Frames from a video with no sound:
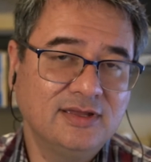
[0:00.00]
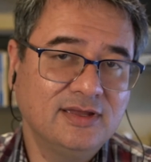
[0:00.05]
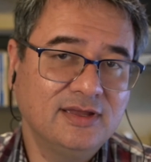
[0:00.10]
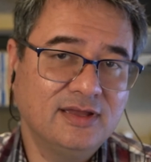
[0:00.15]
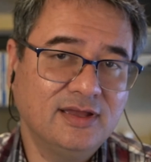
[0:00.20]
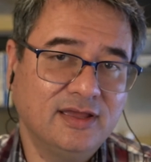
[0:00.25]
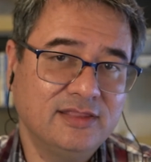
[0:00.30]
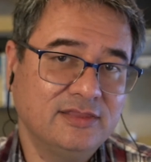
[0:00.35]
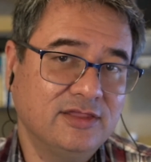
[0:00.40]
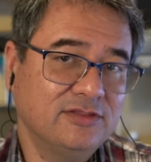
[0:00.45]

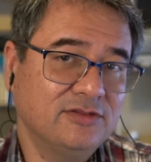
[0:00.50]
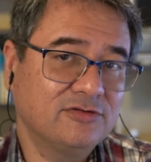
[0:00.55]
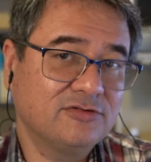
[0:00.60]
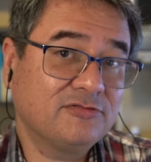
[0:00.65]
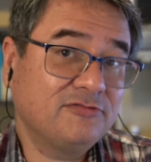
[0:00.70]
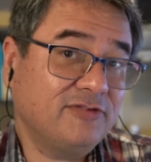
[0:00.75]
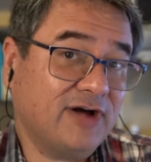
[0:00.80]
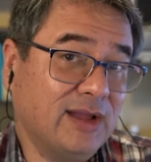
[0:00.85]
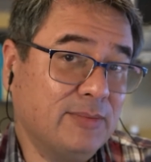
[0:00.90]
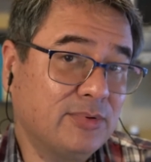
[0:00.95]
And then there's
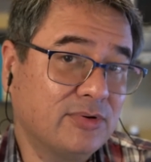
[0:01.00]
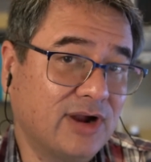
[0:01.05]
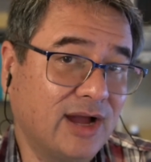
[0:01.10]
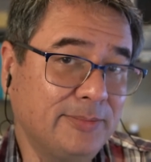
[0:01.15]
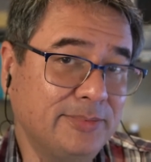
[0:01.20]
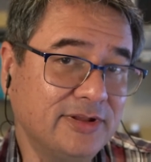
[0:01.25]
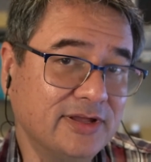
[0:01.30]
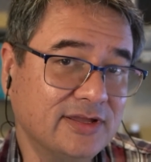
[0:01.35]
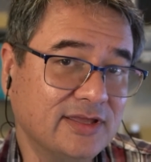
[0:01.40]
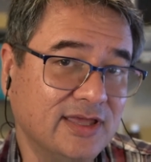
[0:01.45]
fiber
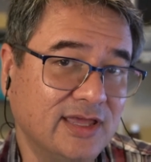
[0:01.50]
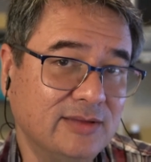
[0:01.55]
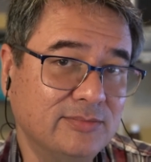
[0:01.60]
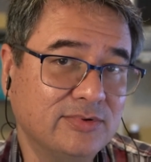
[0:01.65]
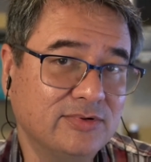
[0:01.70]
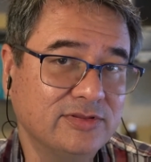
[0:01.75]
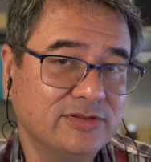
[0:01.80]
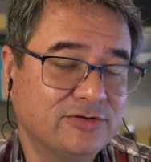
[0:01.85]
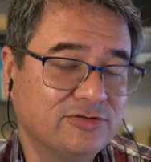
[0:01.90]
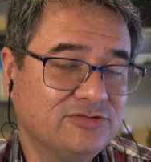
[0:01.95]
optic
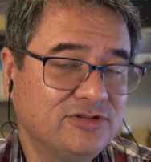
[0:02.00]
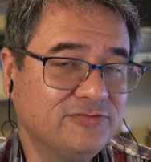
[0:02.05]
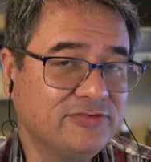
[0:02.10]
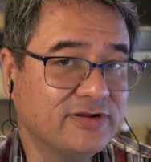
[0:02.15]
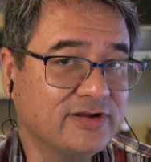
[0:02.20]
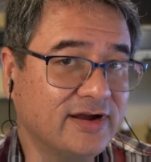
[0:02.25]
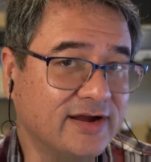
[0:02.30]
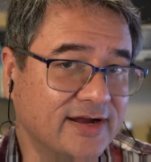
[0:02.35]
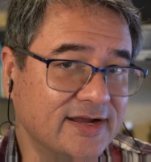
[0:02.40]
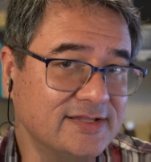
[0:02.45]
cable, and there's
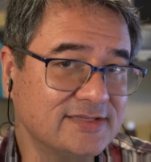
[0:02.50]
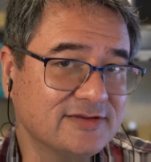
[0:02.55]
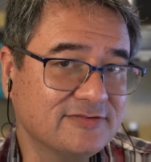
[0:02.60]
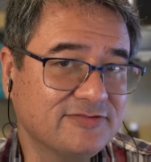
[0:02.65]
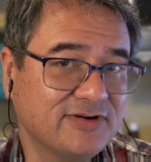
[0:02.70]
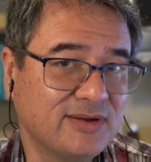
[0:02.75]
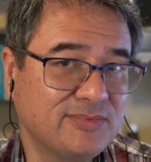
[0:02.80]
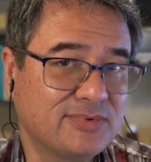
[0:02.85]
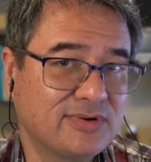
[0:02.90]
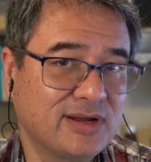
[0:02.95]
different kinds of
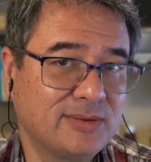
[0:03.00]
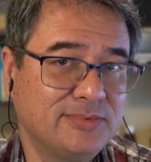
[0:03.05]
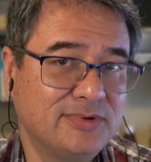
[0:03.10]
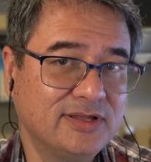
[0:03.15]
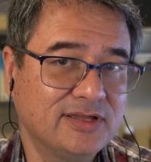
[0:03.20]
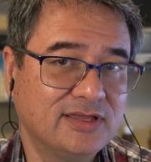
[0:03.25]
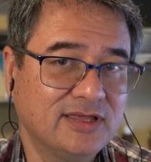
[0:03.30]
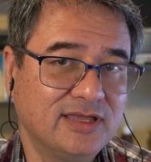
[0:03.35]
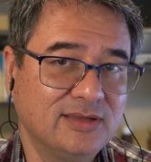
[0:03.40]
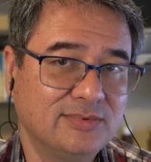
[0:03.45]
fiber
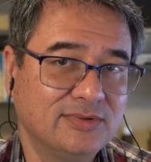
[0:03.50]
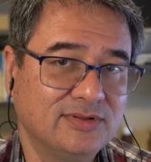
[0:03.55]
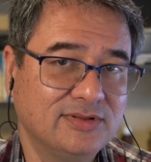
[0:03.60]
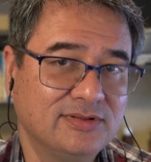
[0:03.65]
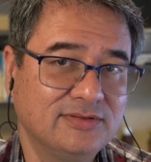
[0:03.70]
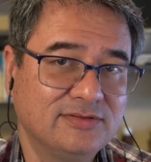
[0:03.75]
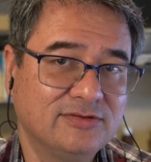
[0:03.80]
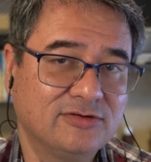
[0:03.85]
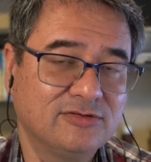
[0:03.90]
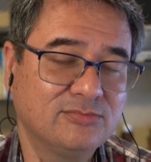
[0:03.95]
optic cable.
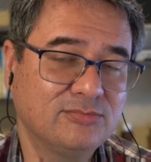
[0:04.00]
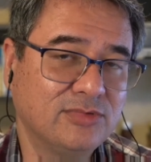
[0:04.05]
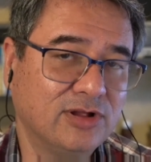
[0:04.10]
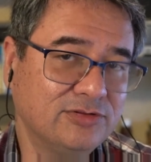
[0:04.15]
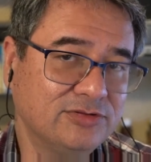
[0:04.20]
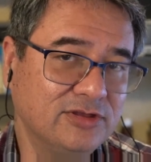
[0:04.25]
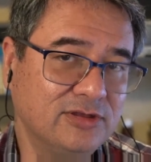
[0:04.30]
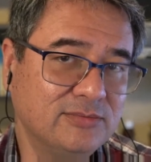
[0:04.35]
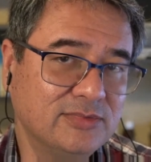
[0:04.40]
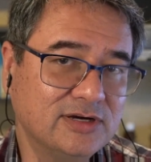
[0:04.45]
There's
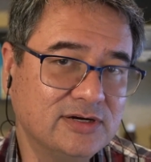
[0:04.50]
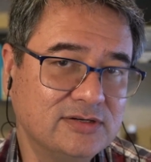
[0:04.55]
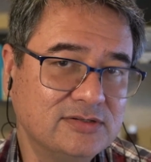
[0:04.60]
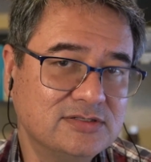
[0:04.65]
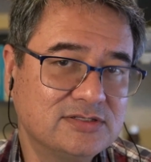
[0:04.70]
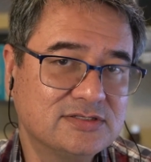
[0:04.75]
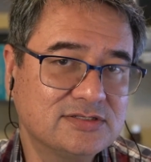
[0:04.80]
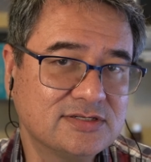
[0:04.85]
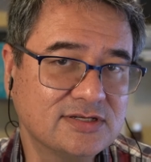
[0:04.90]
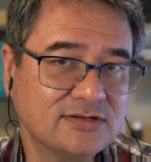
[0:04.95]
multi-mode,
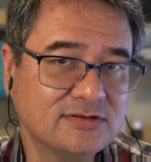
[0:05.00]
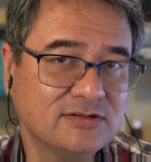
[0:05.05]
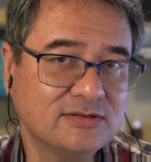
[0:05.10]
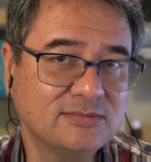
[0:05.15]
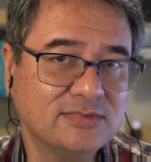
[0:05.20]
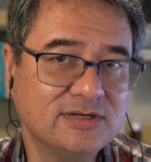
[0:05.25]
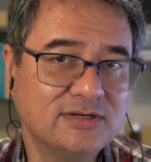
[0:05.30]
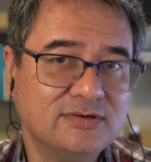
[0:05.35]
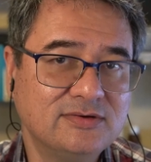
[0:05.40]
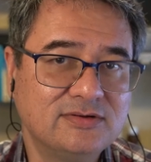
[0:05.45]
single
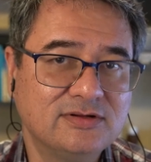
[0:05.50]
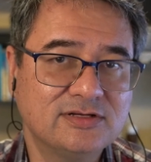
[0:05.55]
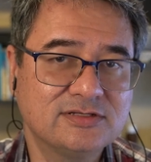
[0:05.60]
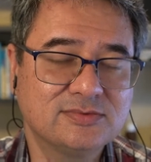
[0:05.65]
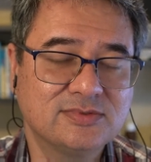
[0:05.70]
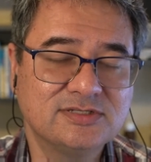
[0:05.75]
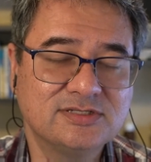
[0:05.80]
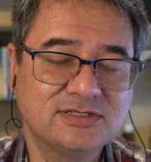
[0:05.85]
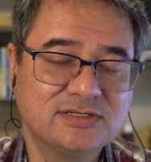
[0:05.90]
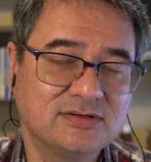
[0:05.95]
mode, there's
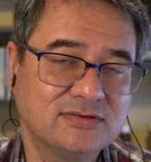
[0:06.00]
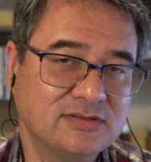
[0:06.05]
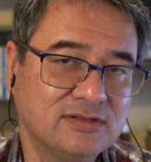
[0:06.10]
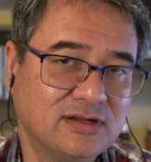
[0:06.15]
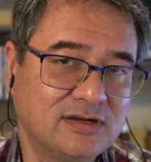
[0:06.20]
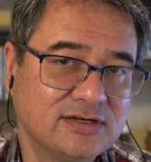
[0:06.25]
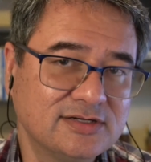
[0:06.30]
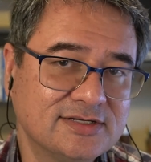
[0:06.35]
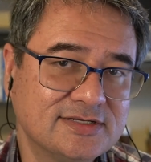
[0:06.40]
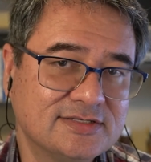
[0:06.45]
ones that go
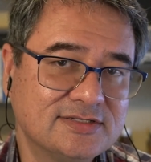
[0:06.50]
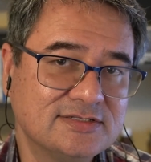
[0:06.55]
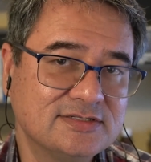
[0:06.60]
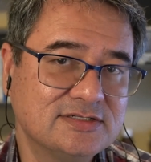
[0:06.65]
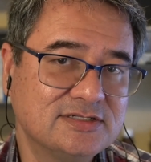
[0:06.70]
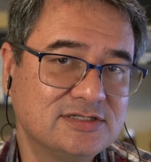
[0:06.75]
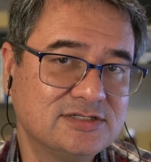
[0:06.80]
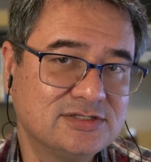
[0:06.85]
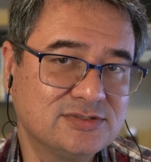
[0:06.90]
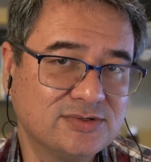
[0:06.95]
long
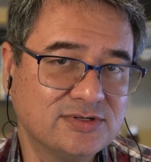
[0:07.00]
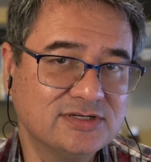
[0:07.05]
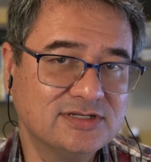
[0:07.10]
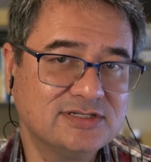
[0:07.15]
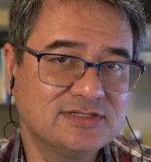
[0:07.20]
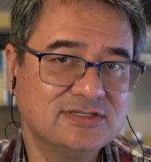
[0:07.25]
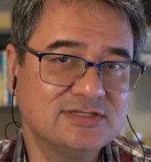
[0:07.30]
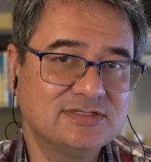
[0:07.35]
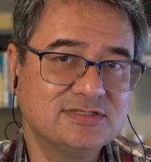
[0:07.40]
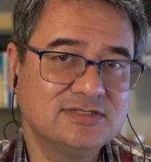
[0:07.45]
distances, short
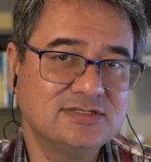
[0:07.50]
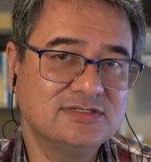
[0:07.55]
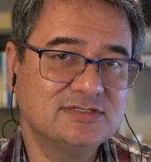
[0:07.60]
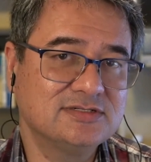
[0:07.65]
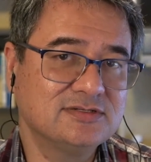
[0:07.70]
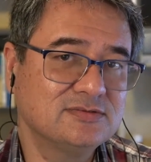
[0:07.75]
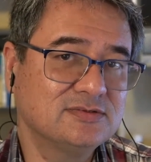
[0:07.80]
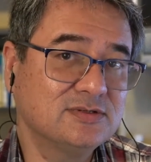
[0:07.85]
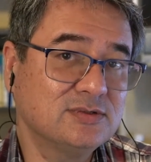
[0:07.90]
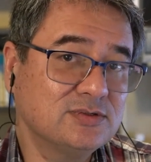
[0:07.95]
distances,
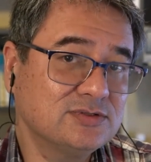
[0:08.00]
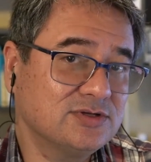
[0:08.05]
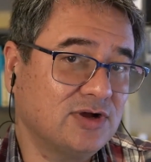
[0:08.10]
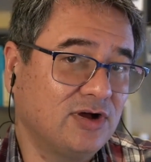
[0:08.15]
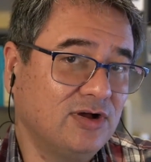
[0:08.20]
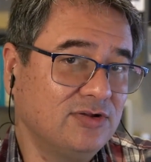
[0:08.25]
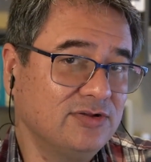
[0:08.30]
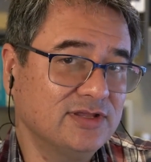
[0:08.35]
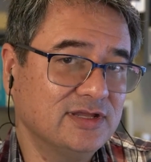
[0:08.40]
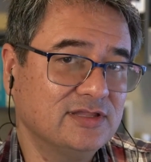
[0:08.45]
so those
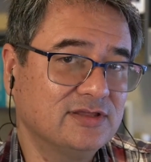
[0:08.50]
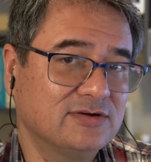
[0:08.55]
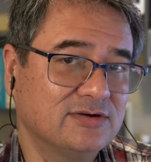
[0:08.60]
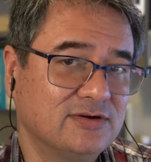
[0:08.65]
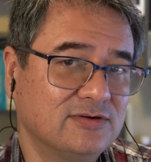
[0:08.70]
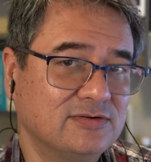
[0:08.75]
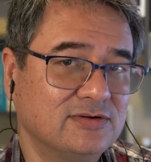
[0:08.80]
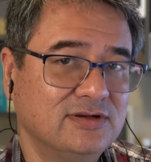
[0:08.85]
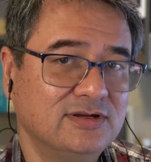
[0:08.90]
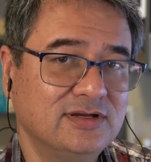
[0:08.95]
all need their
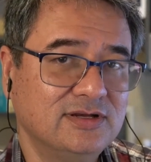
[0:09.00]
own